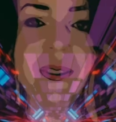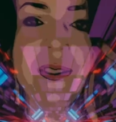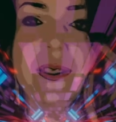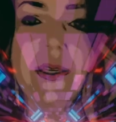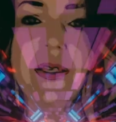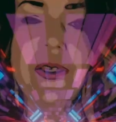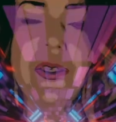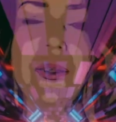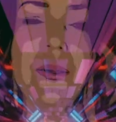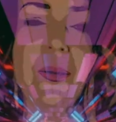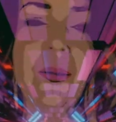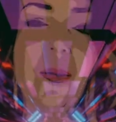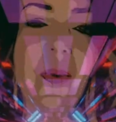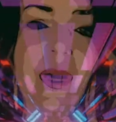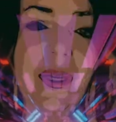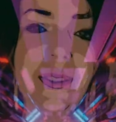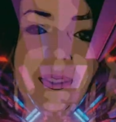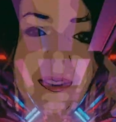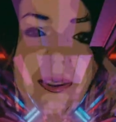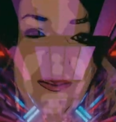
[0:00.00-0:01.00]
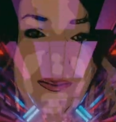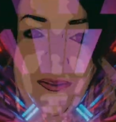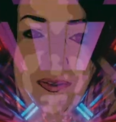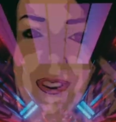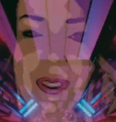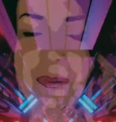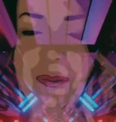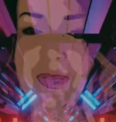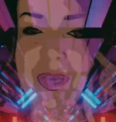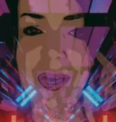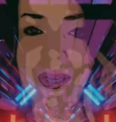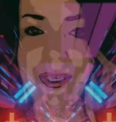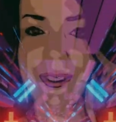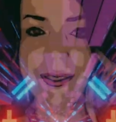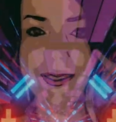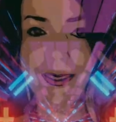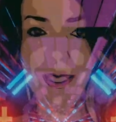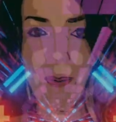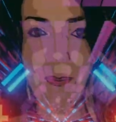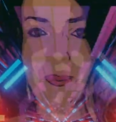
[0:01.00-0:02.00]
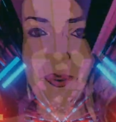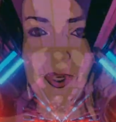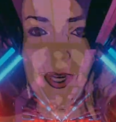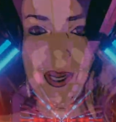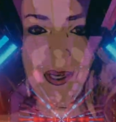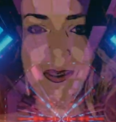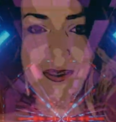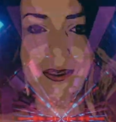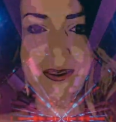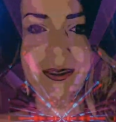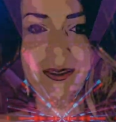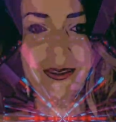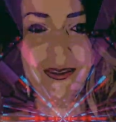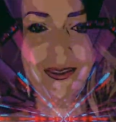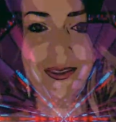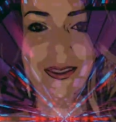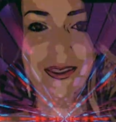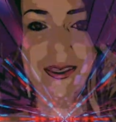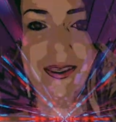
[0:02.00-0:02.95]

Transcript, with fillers: such a wonderful hypnotic subject,